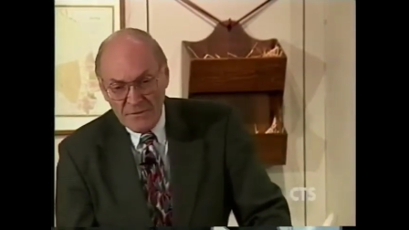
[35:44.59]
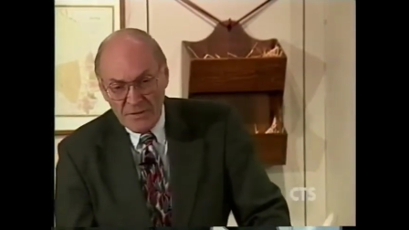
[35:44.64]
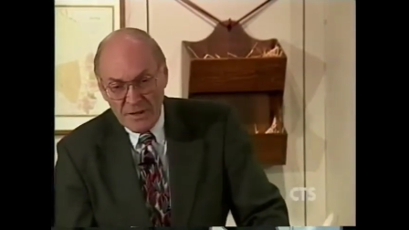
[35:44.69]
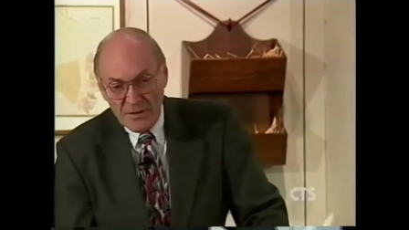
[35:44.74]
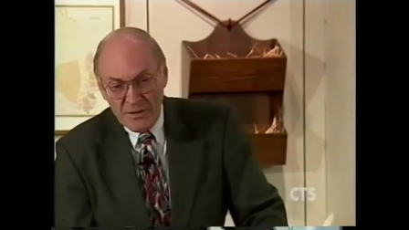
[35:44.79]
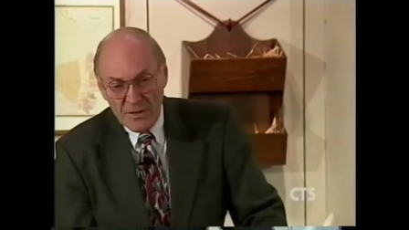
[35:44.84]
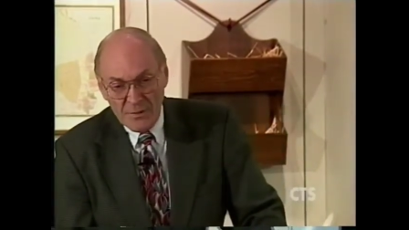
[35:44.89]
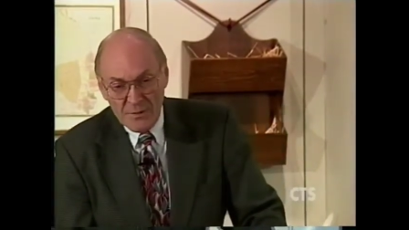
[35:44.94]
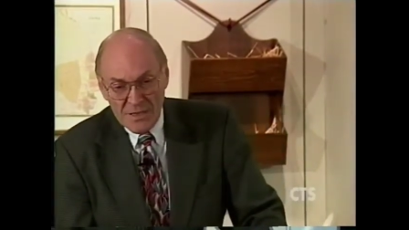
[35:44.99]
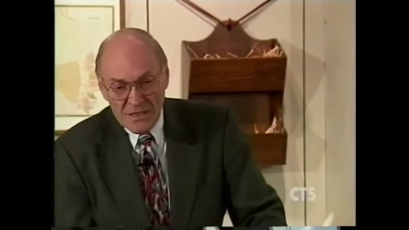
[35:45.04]

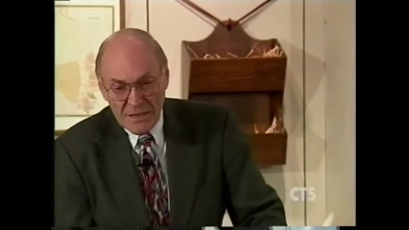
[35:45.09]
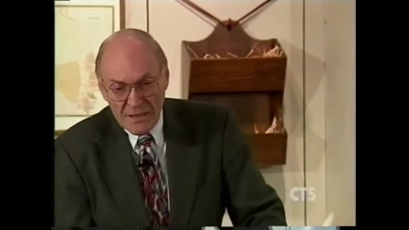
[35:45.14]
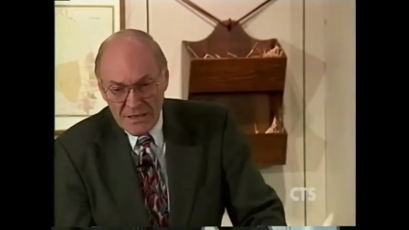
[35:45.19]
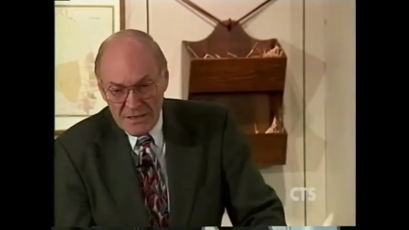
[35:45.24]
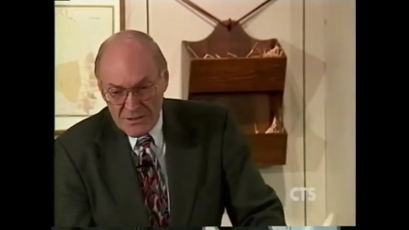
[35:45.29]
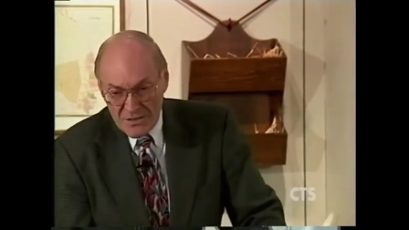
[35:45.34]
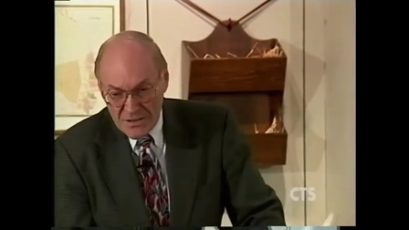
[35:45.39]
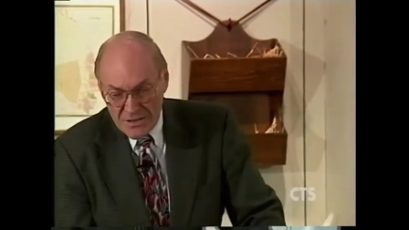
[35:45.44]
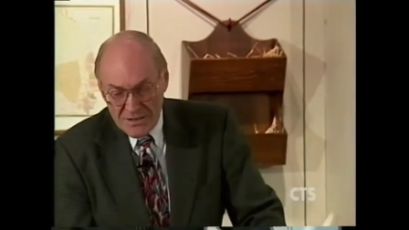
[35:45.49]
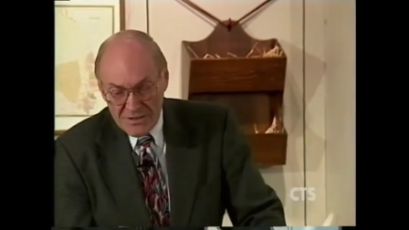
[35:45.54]
a,
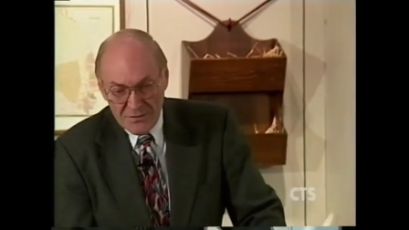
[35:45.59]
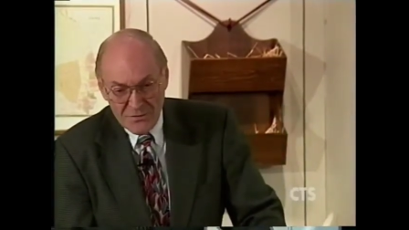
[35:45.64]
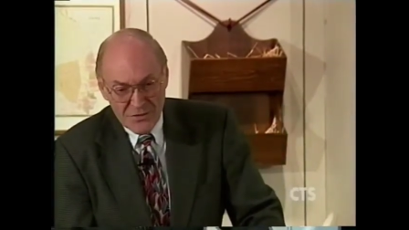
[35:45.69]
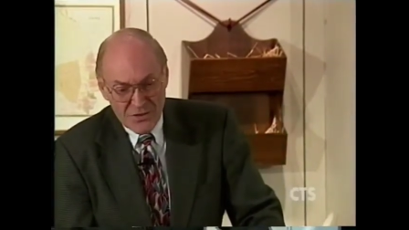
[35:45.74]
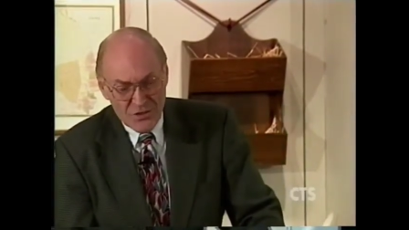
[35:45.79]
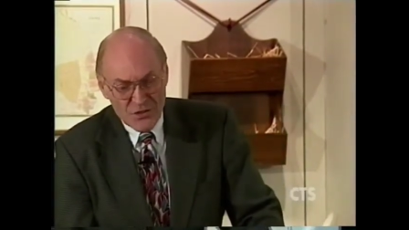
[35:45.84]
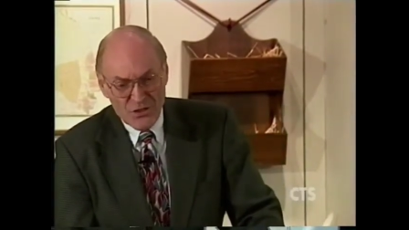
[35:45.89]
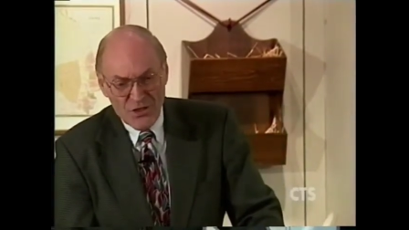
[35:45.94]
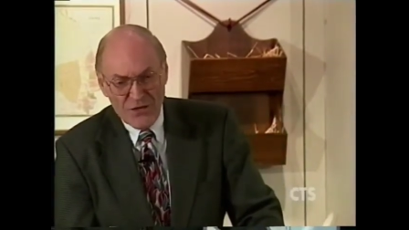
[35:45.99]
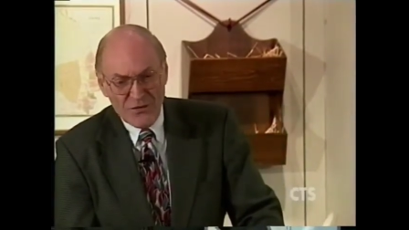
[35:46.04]
dermatologist who
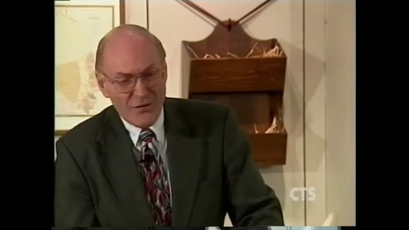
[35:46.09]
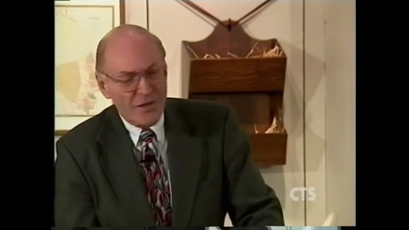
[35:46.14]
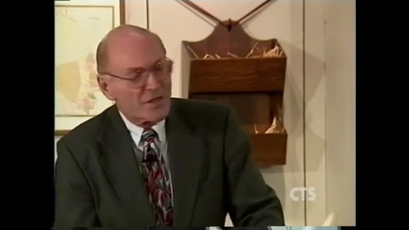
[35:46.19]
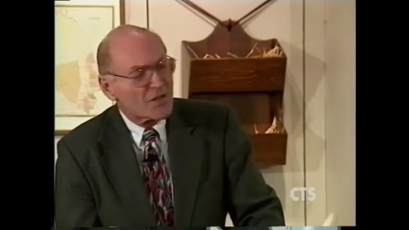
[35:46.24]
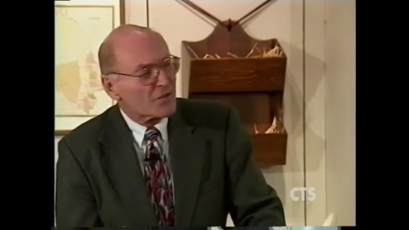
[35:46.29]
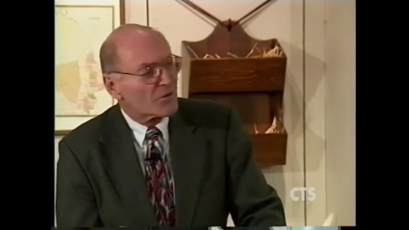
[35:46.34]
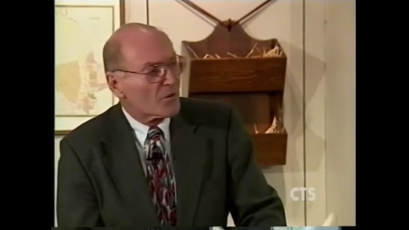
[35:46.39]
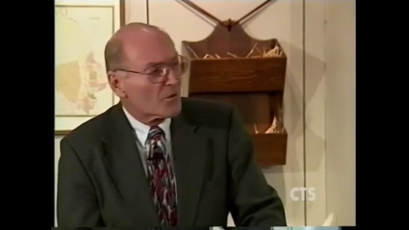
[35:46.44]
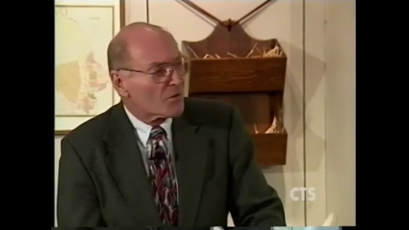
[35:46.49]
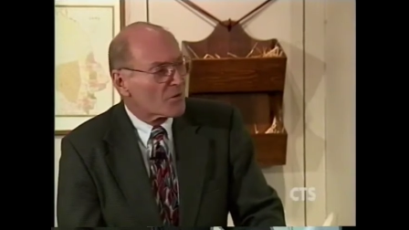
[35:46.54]
was a
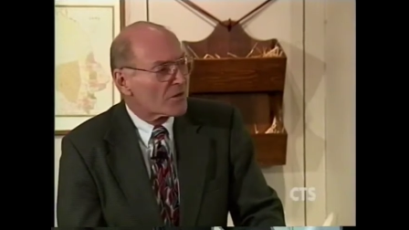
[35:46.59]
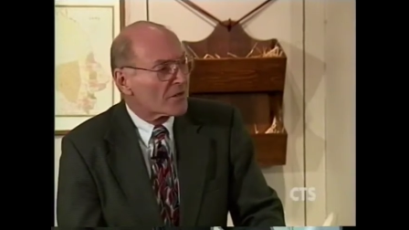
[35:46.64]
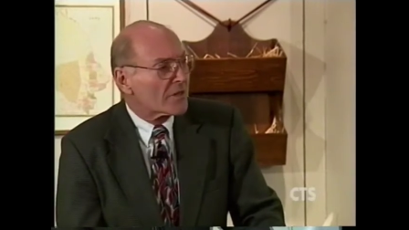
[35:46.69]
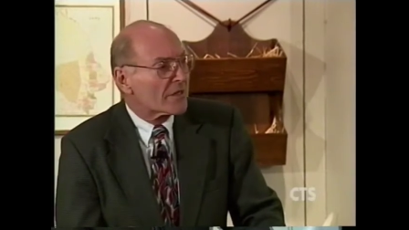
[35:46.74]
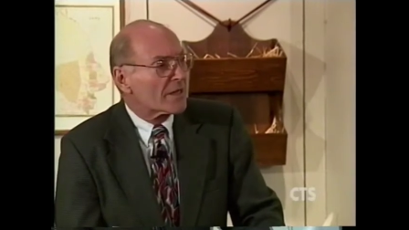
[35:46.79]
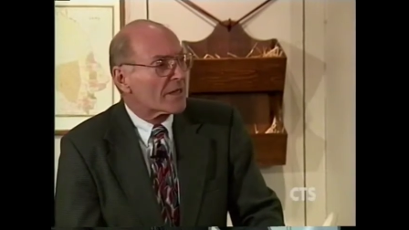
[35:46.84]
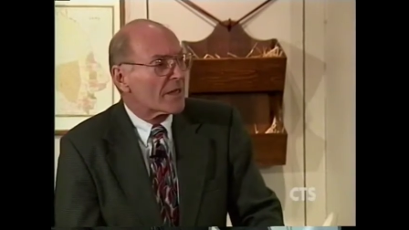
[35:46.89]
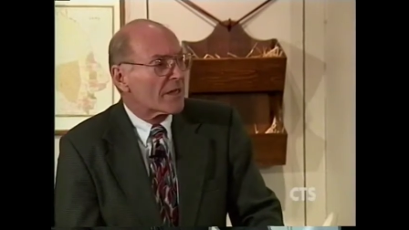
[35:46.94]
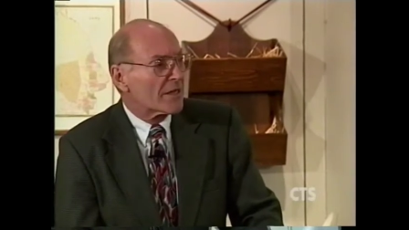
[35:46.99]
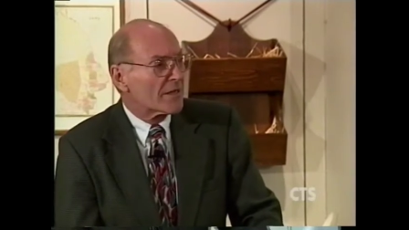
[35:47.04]
generation older
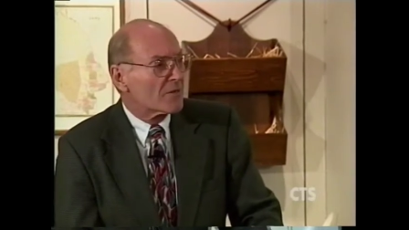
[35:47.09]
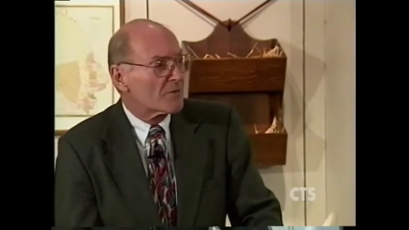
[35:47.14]
than I,